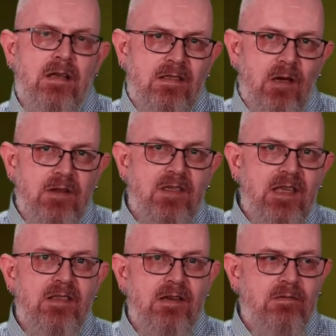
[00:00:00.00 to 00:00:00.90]
The only
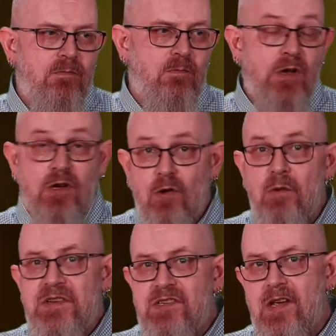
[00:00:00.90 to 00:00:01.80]
thing that we could
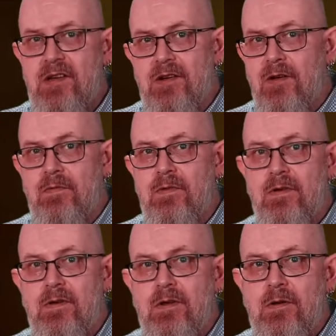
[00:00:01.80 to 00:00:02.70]
all be certain of
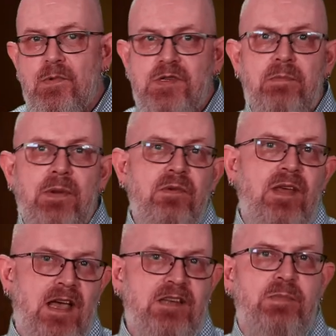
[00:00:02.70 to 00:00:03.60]
was that
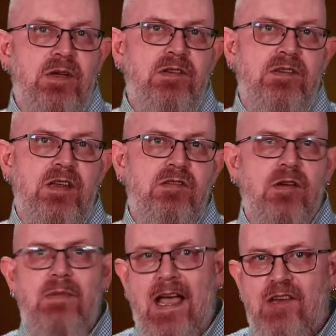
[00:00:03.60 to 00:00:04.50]
both Asperger's
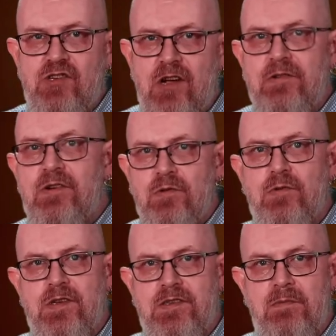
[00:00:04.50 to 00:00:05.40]
syndrome and childhood
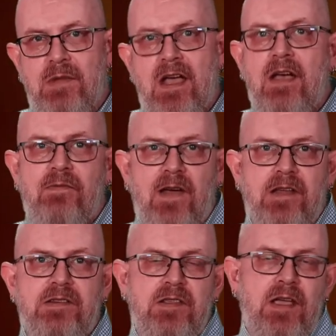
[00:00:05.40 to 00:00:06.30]
autism
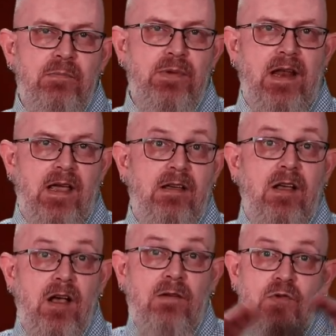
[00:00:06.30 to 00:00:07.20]
fell under the umbrella
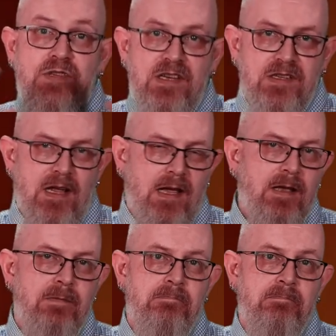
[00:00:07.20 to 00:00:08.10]
of
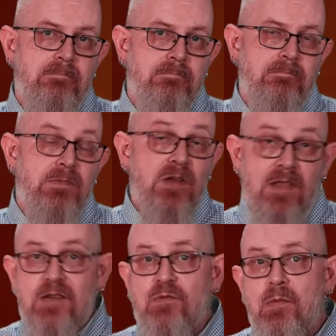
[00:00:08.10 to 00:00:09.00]
autistic. So
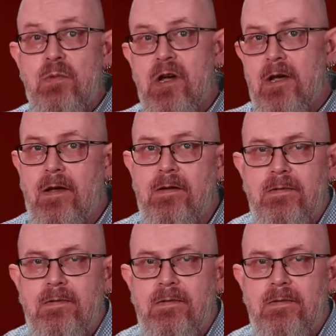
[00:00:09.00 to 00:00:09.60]
that's what we were.